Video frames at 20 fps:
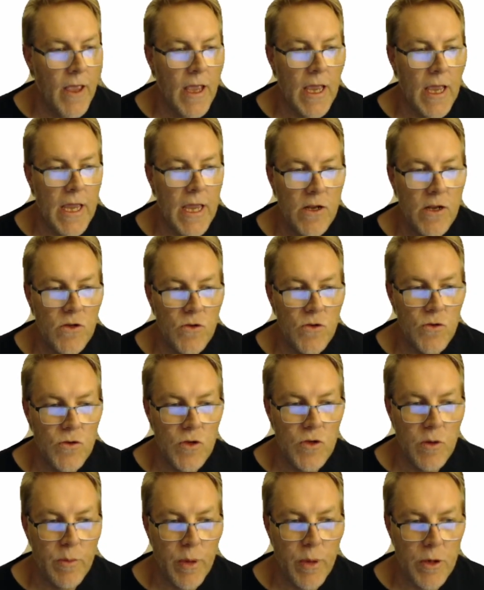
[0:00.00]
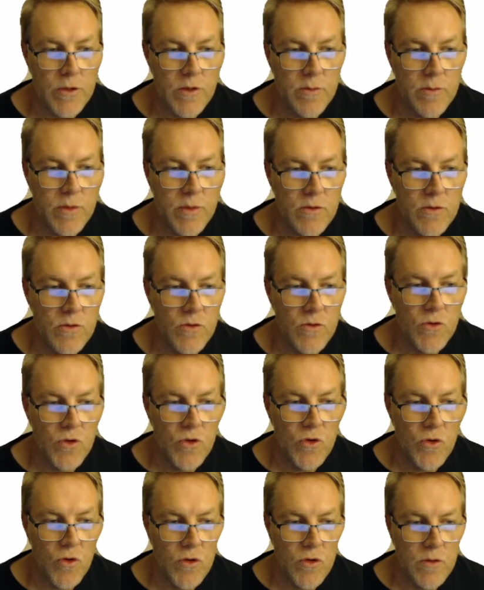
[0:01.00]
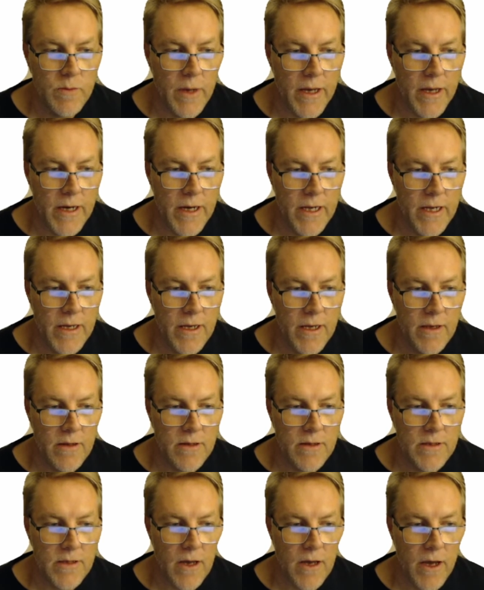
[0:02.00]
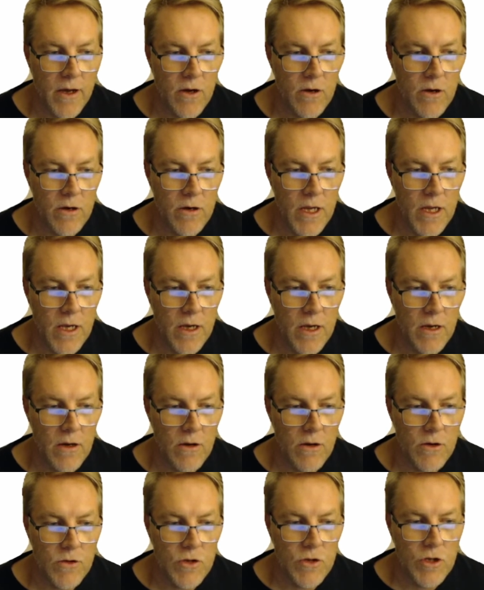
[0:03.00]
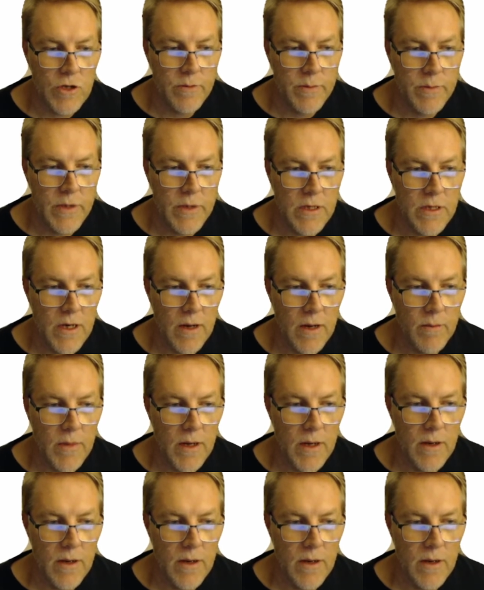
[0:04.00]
It is also possible to sort by clicking this icon here on shipment number.